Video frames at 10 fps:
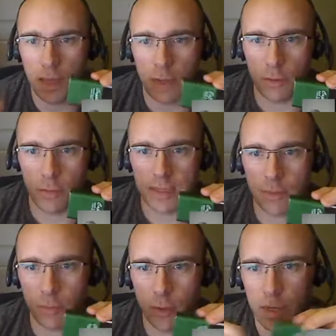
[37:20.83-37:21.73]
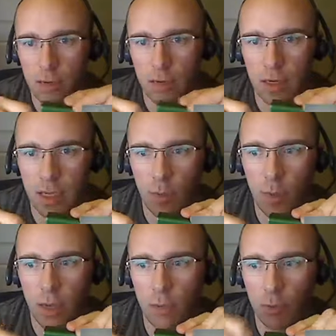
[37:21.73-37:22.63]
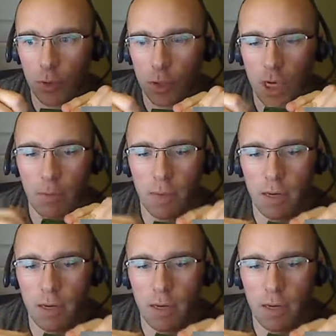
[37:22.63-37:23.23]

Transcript: and you basically put it into the keyway and you push up,